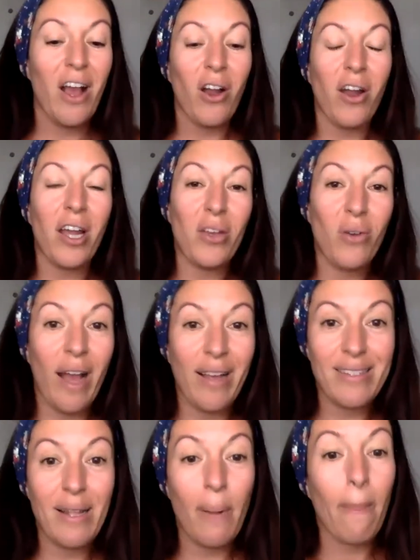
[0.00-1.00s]
All right, you
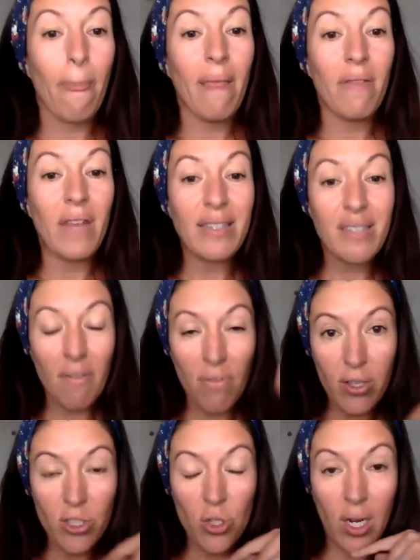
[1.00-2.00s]
guys, that's it for
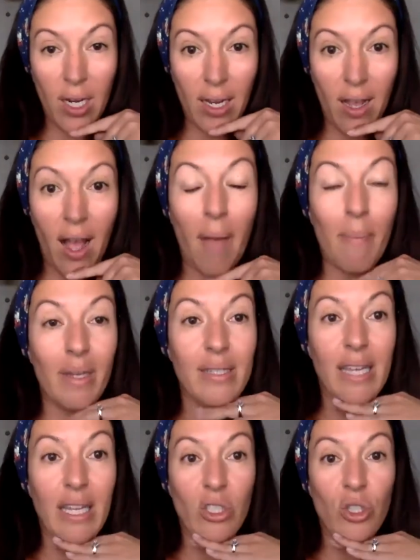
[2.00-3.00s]
the training. I'm going to
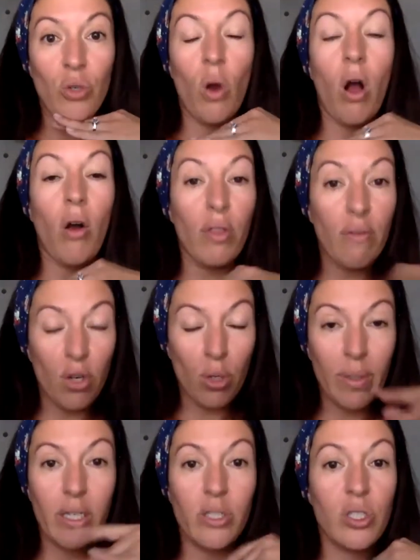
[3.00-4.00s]
send you all the
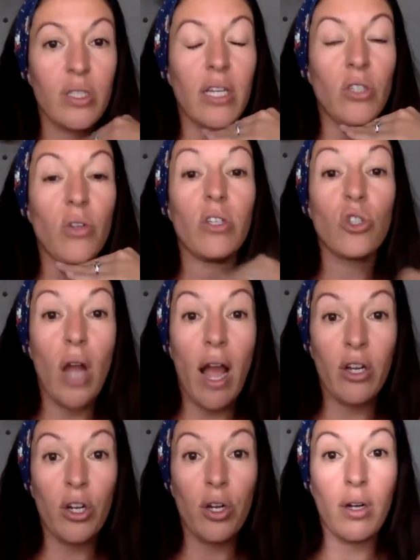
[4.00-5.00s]
verbiage, send you the
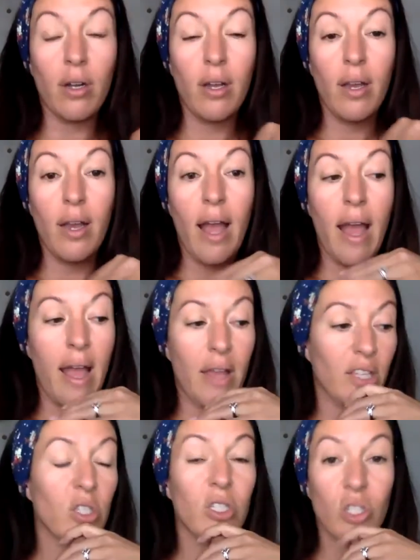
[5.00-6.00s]
tracker, and
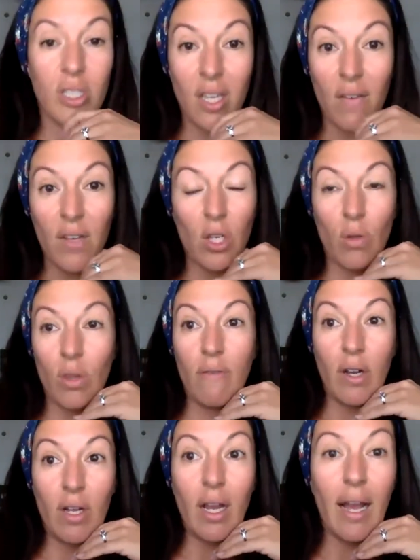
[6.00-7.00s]
this is just giving you the
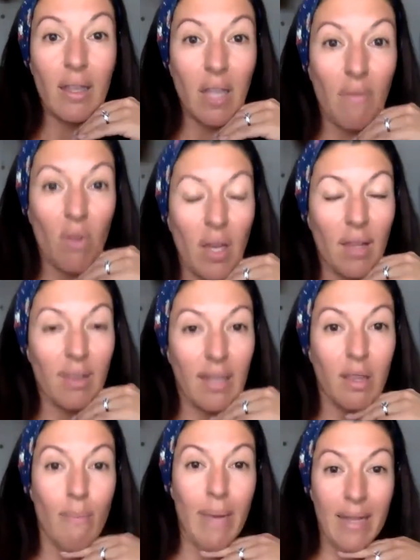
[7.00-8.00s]
very high level. I think
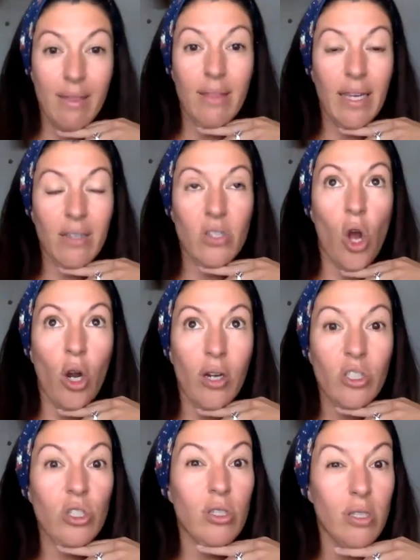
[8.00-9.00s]
the main things are
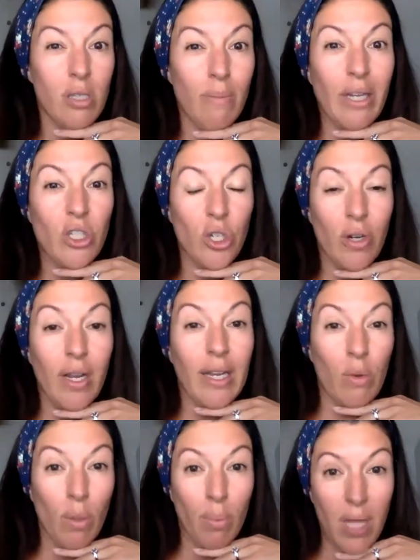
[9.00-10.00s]
is to just make sure you're hitting
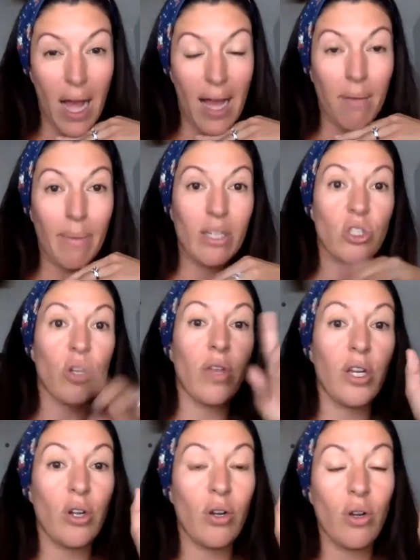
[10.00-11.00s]
reply, make sure that
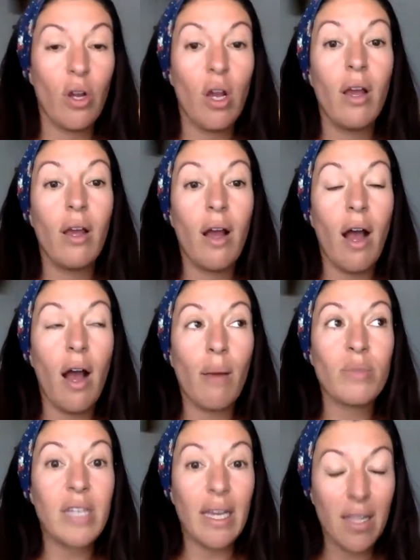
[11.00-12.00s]
you're
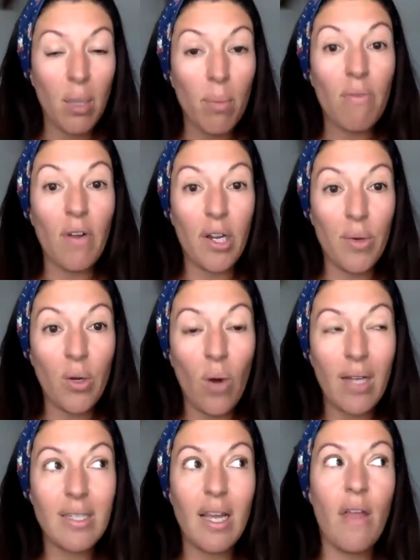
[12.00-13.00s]
sending them a friend
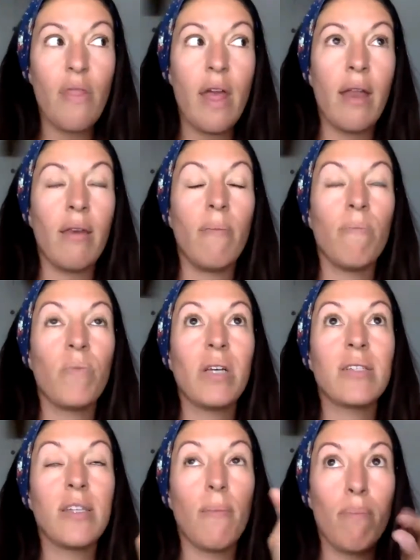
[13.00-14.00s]
request, and then
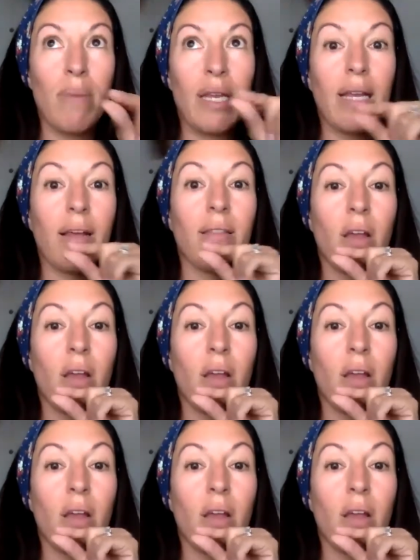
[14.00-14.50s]
submitting